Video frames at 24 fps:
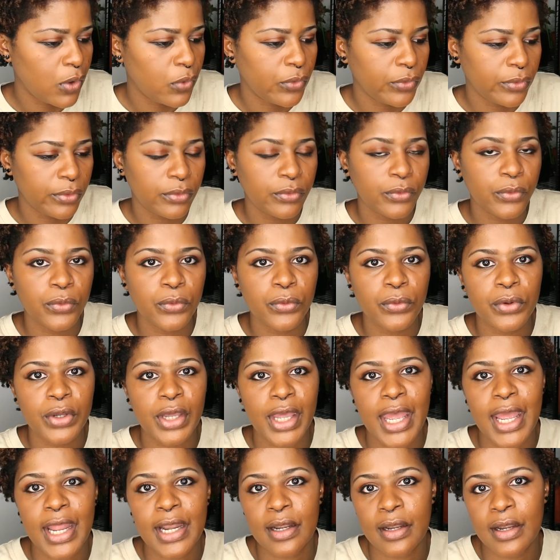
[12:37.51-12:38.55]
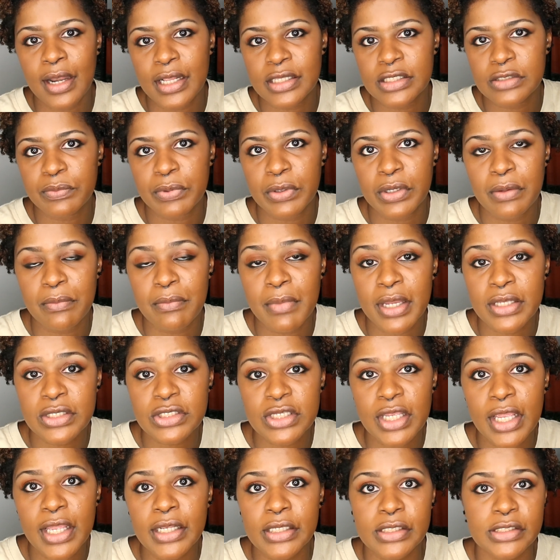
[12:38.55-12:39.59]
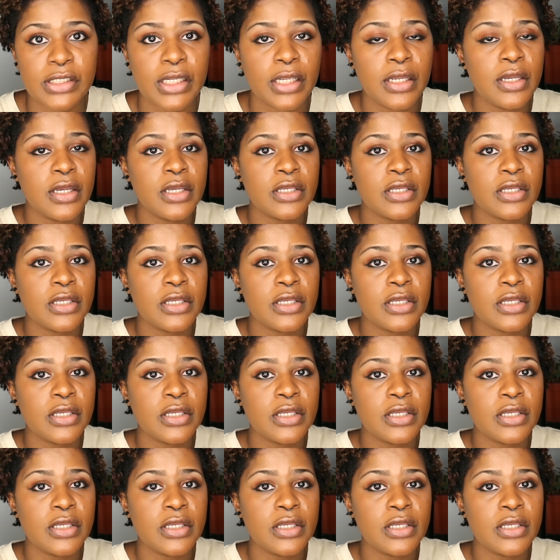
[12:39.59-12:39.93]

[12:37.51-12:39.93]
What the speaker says: own hook, and that's pretty much it.